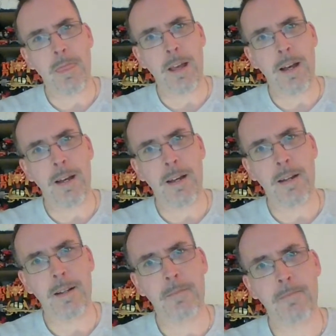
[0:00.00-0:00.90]

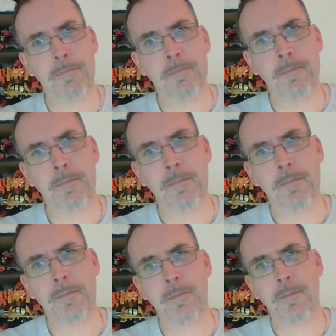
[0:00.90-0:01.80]
one.
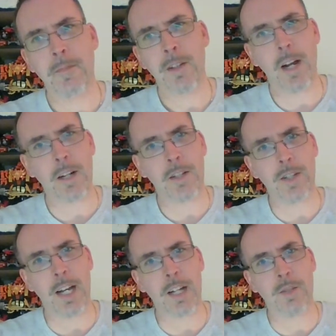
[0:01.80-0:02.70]
Dark
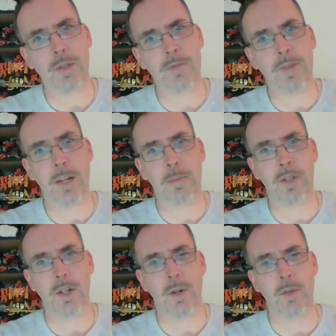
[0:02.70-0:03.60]
Designs was a fun
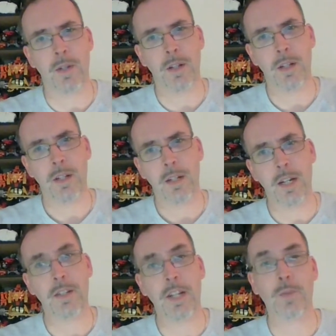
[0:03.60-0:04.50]
episode.
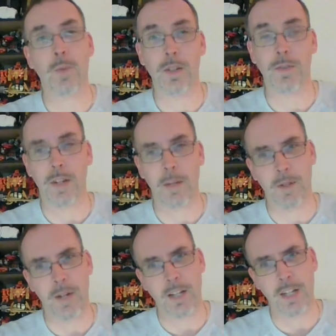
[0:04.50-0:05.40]
Dark Designs was a fun
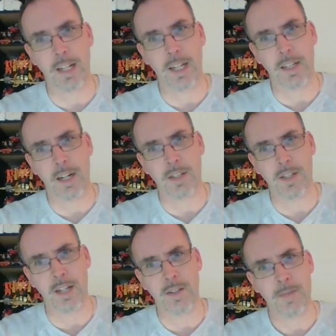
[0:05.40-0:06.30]
episode, actually. I like Dark
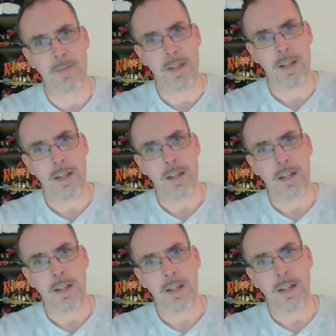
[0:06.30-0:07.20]
Designs.
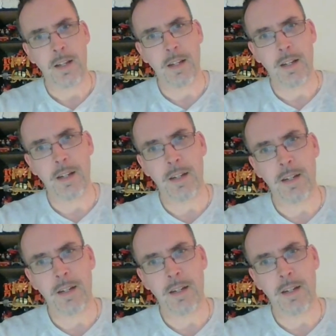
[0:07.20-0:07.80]
Hey,